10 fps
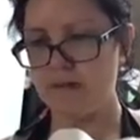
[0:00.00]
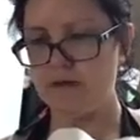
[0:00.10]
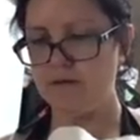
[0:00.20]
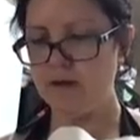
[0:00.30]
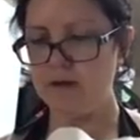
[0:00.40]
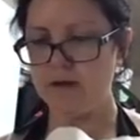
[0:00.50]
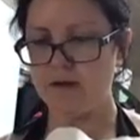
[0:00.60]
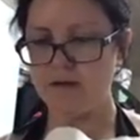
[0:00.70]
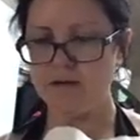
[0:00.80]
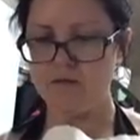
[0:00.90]
Alright, I
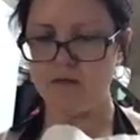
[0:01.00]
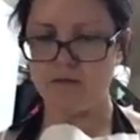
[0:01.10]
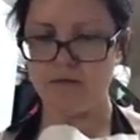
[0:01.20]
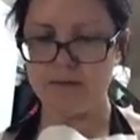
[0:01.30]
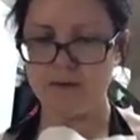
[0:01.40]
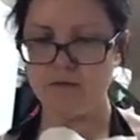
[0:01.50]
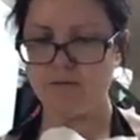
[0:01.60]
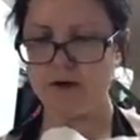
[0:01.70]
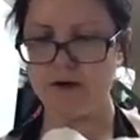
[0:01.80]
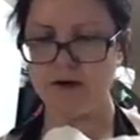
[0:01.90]
think we're about
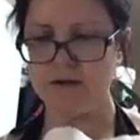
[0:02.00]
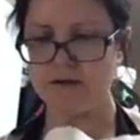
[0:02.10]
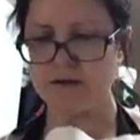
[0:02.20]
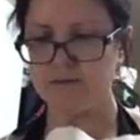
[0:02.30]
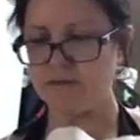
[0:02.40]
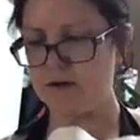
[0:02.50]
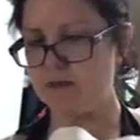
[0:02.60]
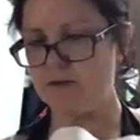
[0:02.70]
ready to spread the